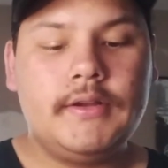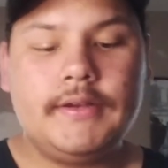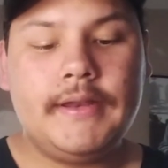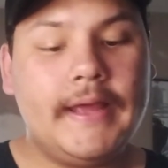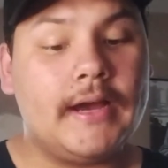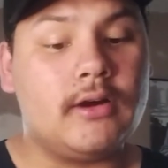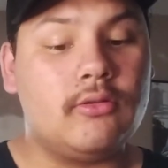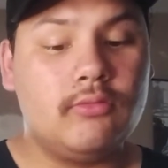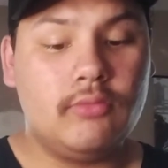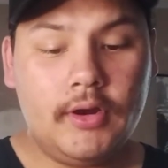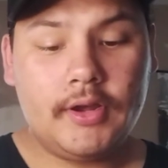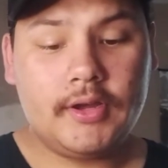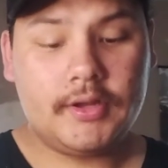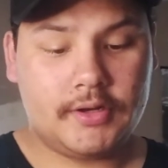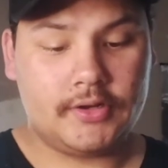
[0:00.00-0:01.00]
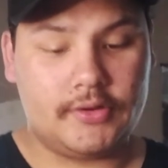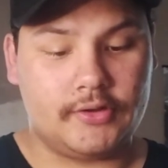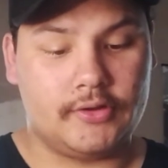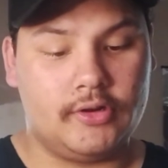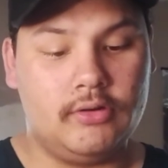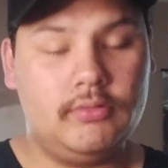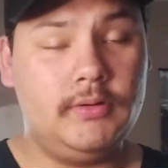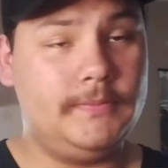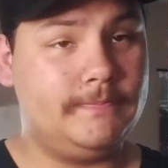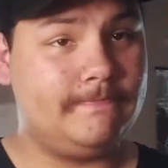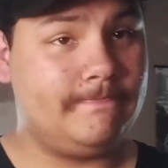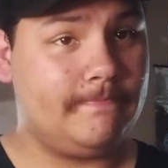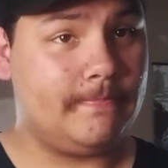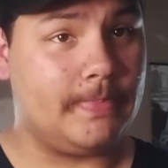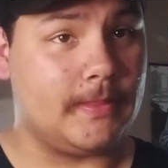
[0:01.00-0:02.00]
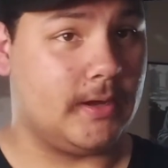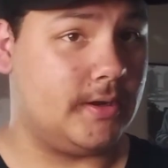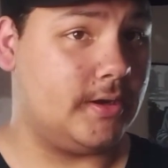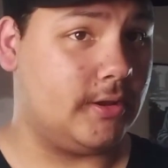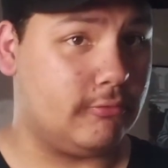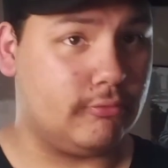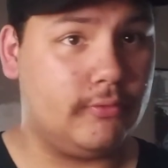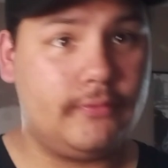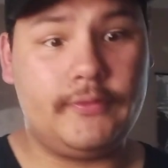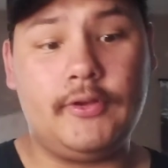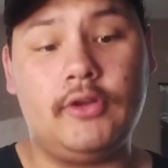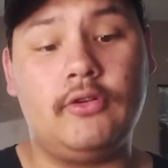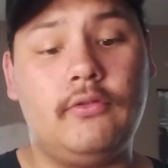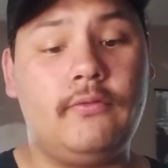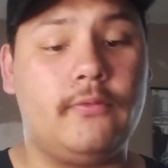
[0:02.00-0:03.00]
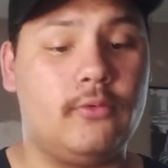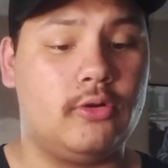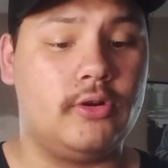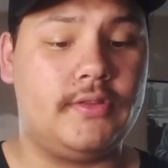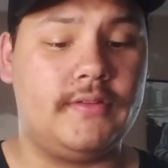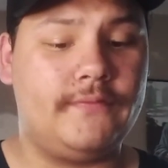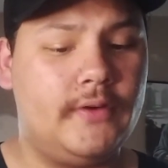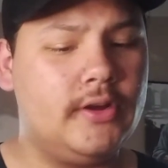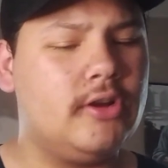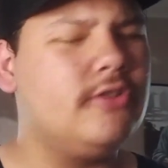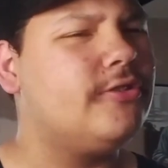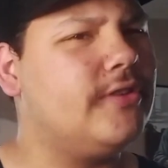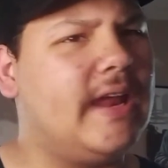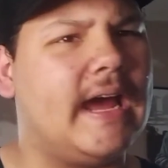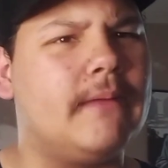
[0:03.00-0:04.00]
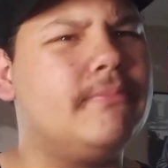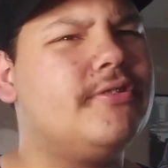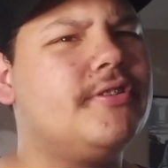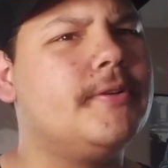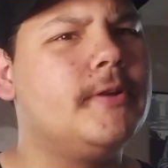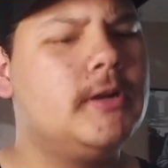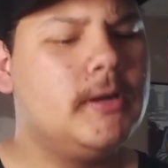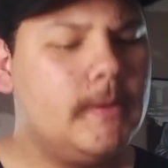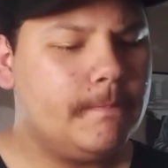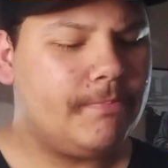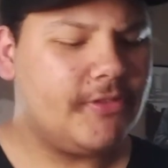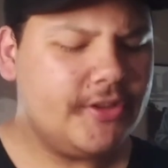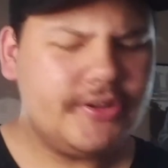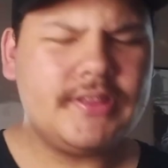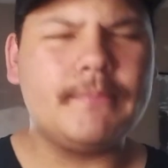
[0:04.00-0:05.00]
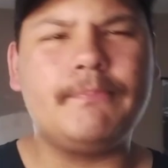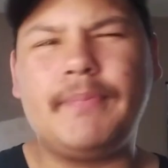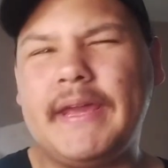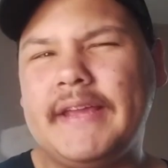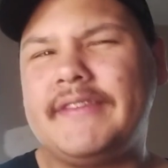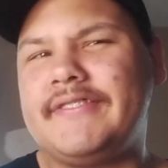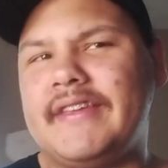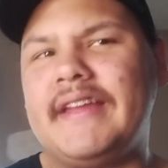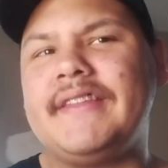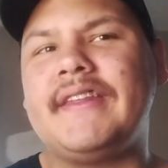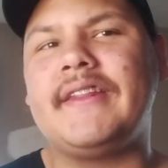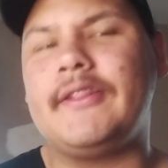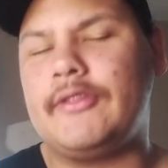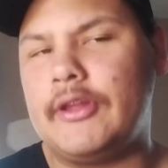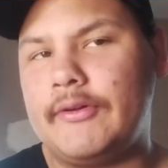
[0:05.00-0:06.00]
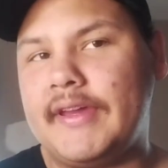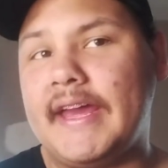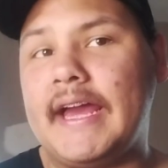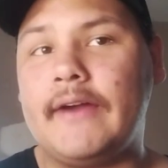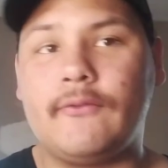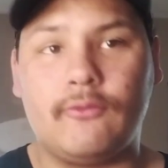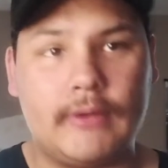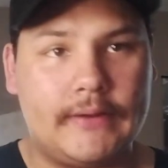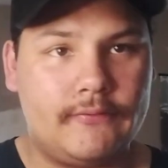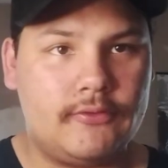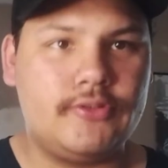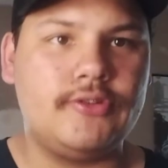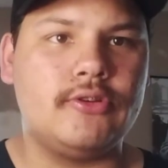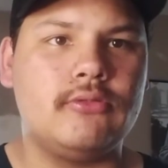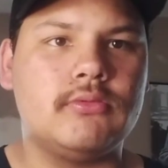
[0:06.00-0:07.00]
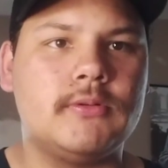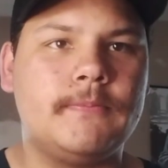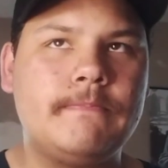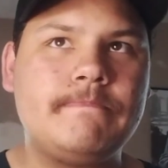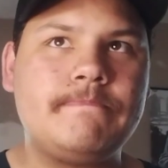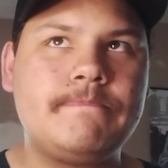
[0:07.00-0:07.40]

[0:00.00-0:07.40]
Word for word: Now, we're gonna do another review for the Funko Snaps. This is a big set that they have wave two.